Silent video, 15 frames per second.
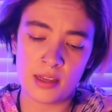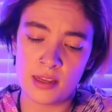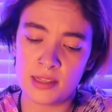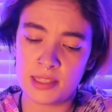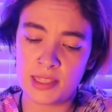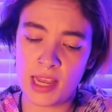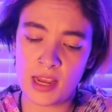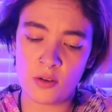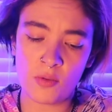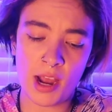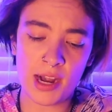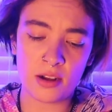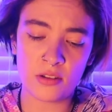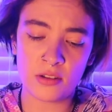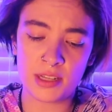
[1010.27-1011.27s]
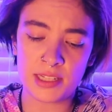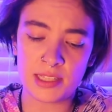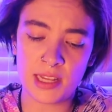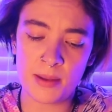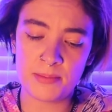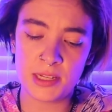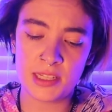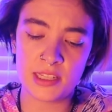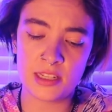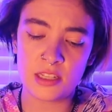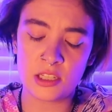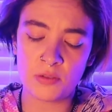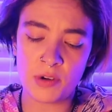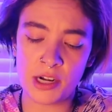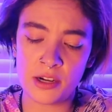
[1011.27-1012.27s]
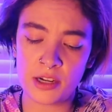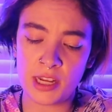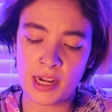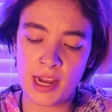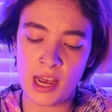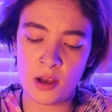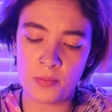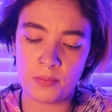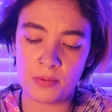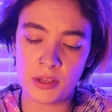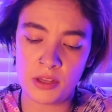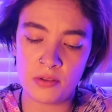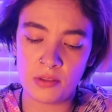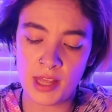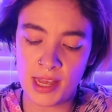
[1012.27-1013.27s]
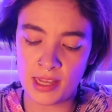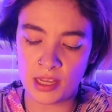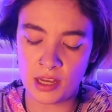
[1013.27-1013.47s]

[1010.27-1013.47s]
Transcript: saying radical acceptance and surrender can help you let